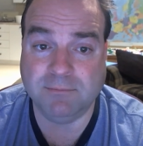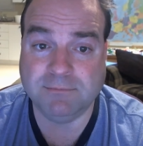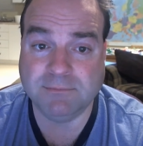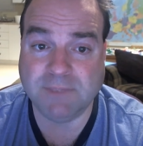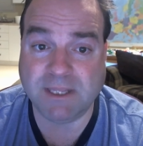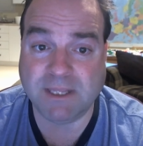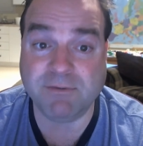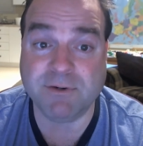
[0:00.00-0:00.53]

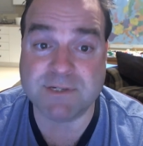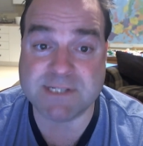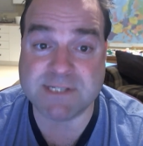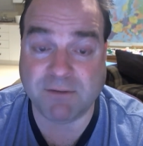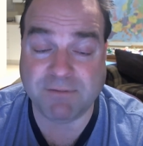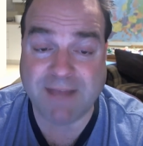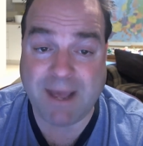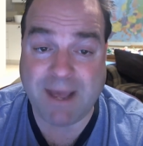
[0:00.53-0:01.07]
give
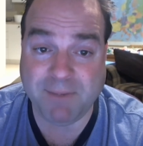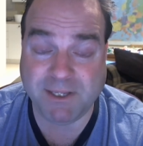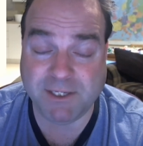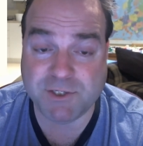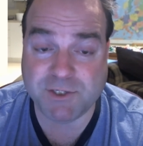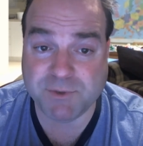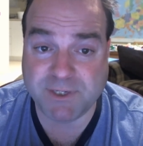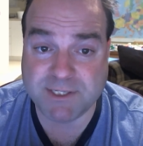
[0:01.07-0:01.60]
yourself that many
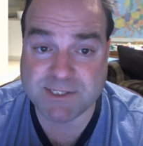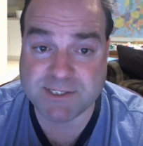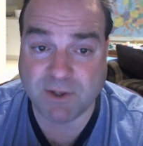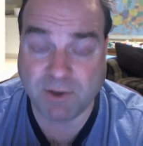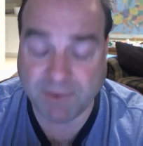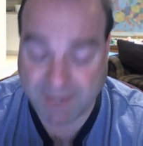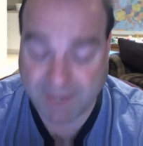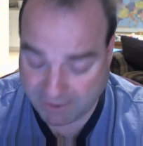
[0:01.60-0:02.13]
treats
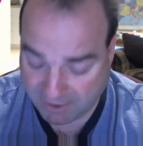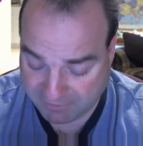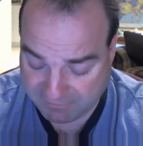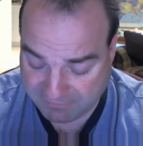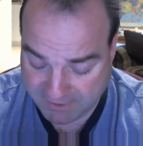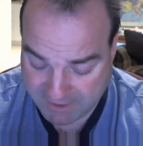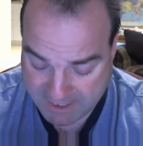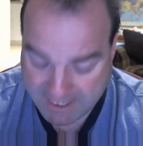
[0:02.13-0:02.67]
all that
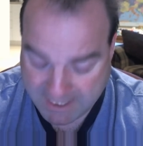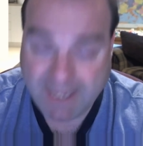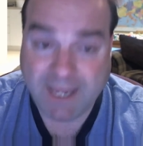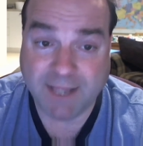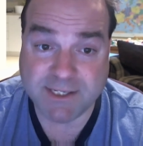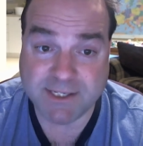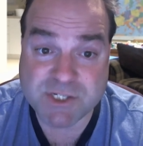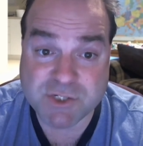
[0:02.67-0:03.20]
often.
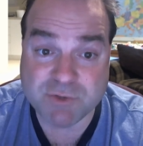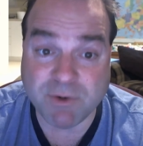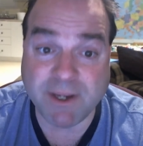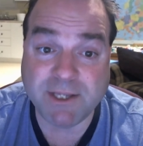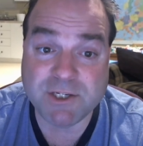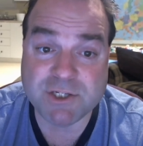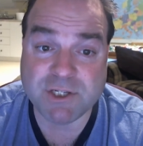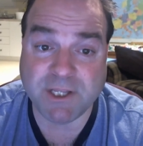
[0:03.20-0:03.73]
And
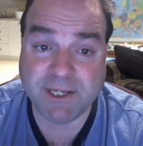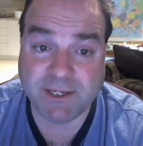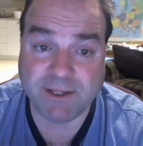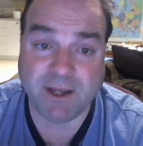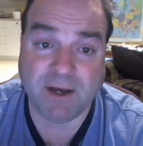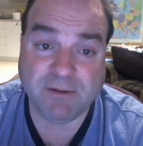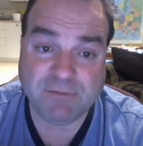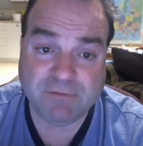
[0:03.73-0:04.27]
strangely
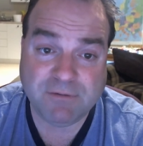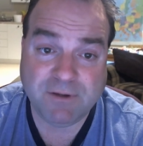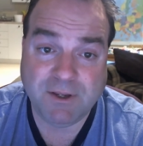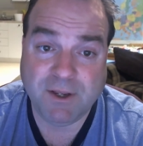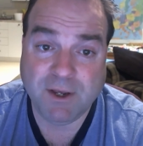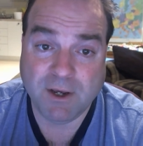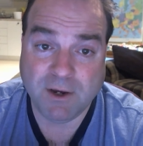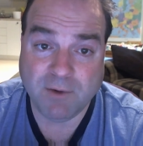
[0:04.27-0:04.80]
enough,
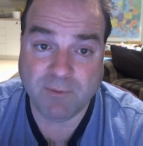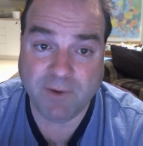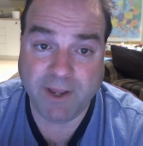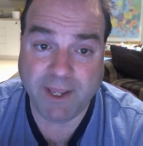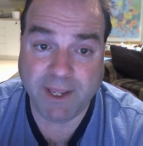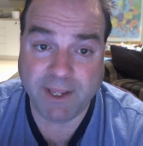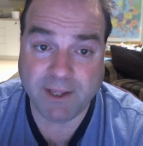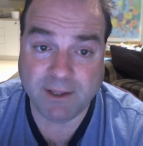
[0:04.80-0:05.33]

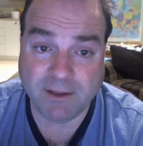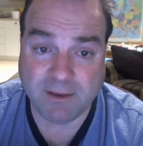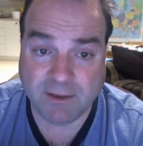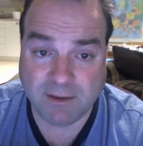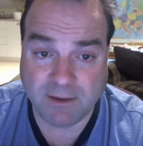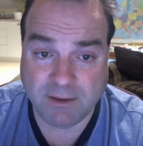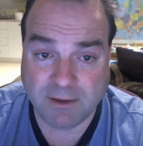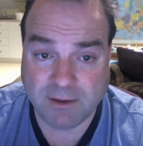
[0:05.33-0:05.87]

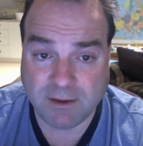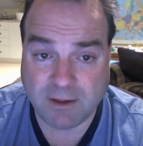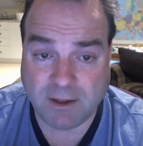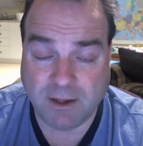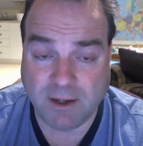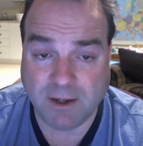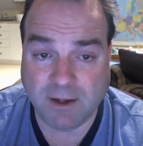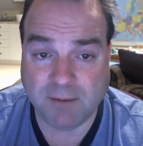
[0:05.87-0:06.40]
when
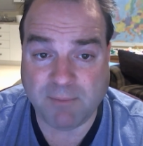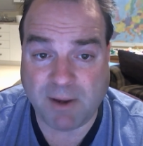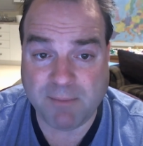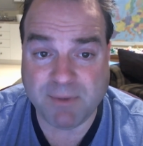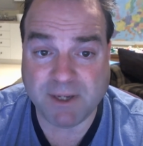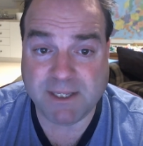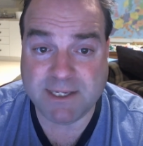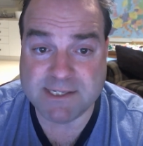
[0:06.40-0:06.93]
my
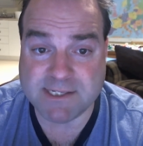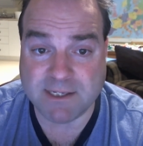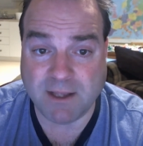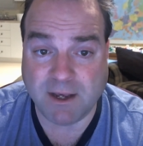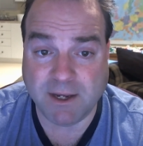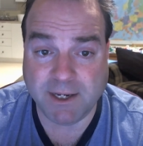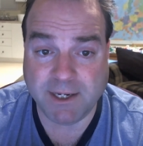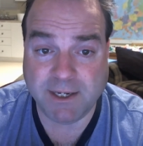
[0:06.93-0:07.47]
buddies and
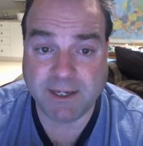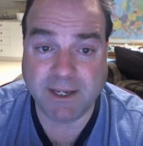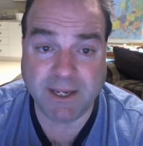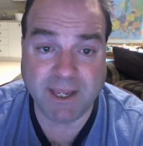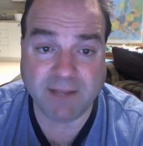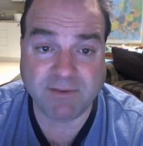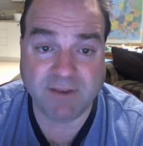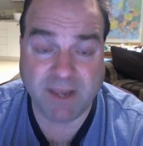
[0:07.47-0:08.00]
I
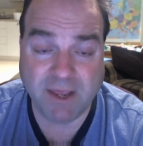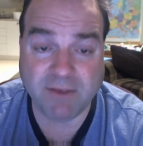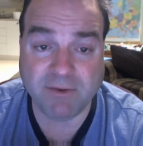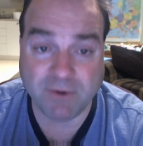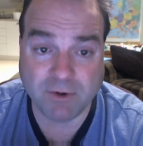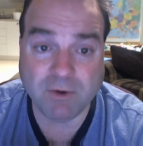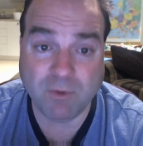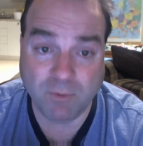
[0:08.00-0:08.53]
get
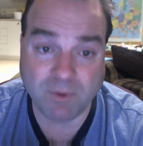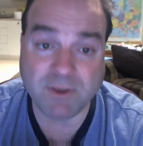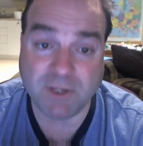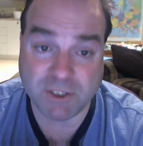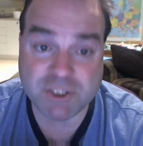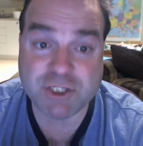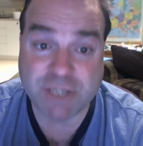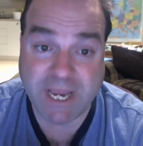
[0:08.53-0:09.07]
together,
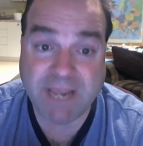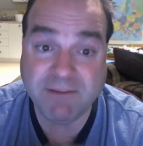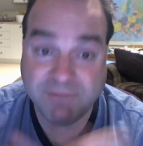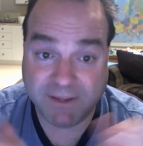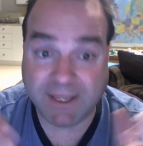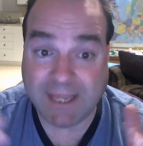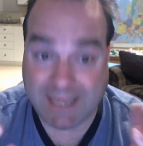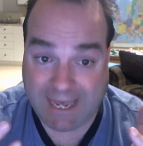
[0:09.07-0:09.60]

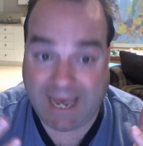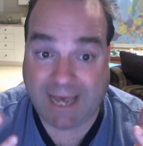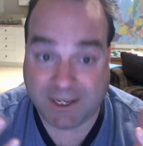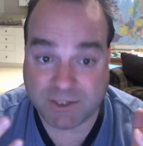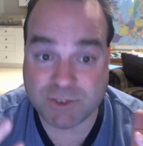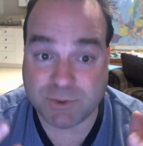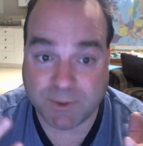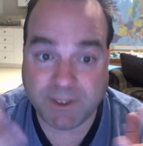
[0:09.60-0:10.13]
shaving
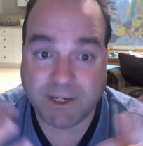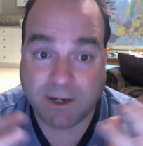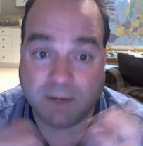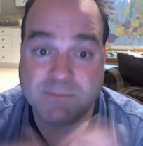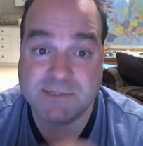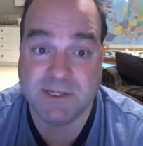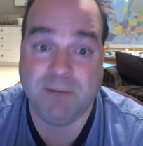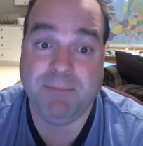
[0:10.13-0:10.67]
actually
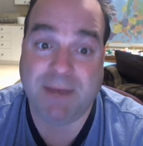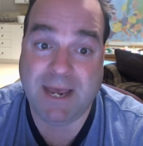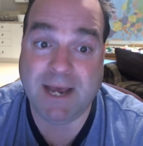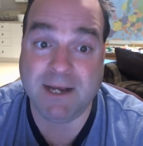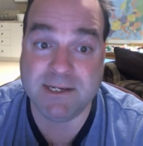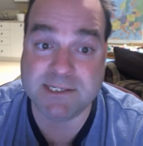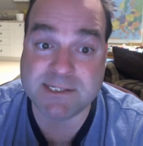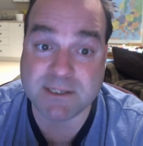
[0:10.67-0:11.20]
comes up
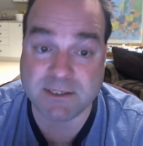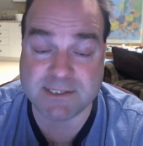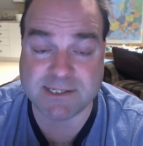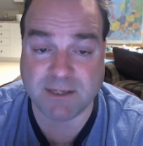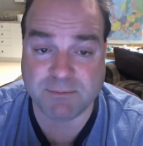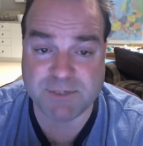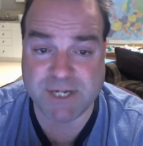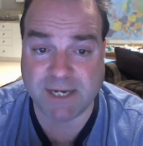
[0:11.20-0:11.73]
as a
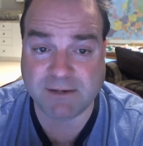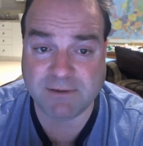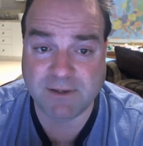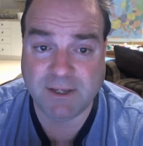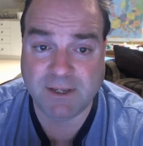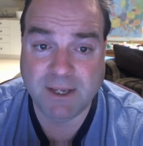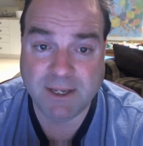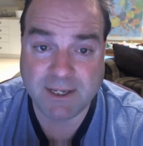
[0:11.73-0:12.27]
subject.
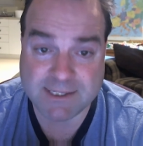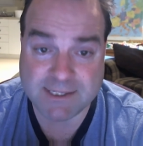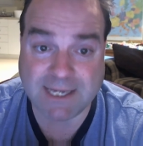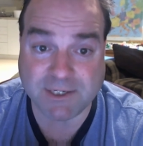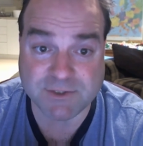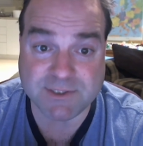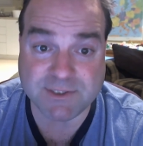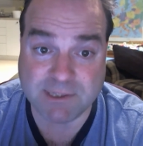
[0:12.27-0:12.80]
It's
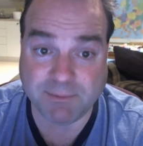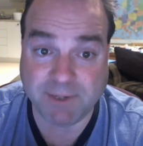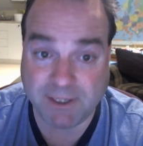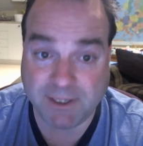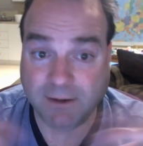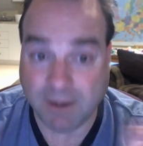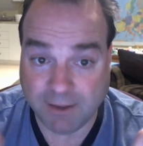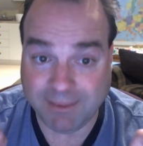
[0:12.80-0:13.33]
actually
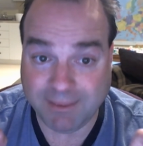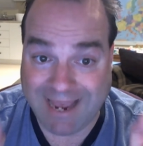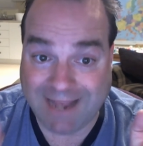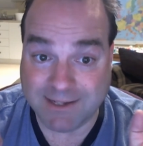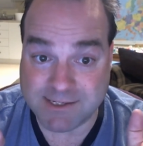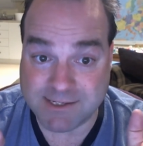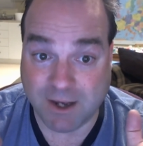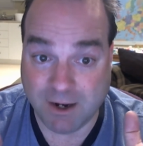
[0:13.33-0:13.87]
something
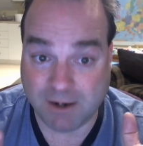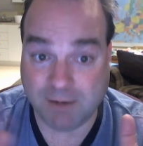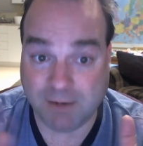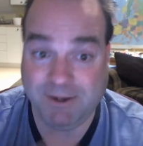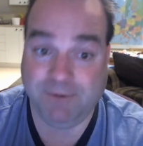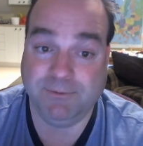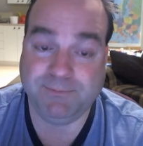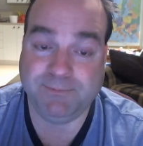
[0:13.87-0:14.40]
dads talk
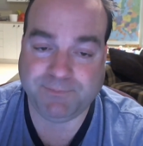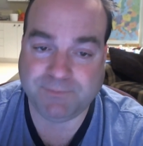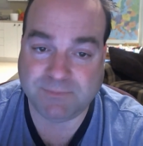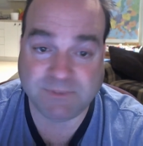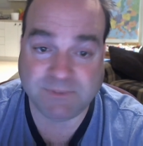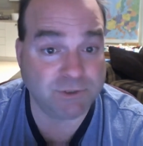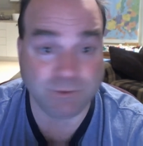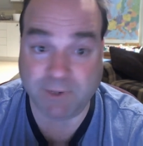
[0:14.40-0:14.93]
about,
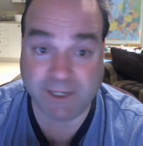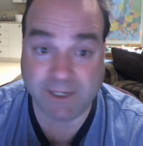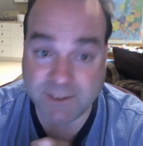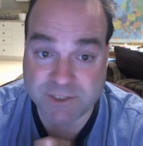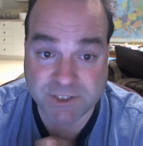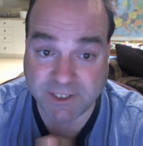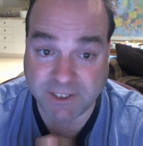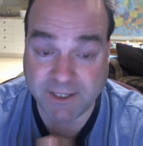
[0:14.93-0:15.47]

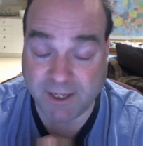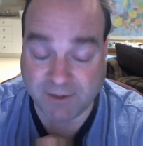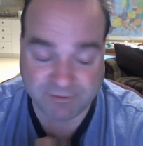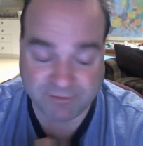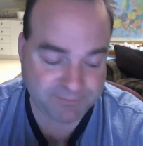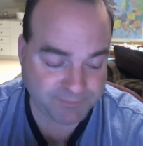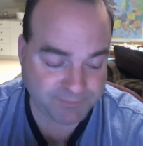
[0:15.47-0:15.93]
strangely enough.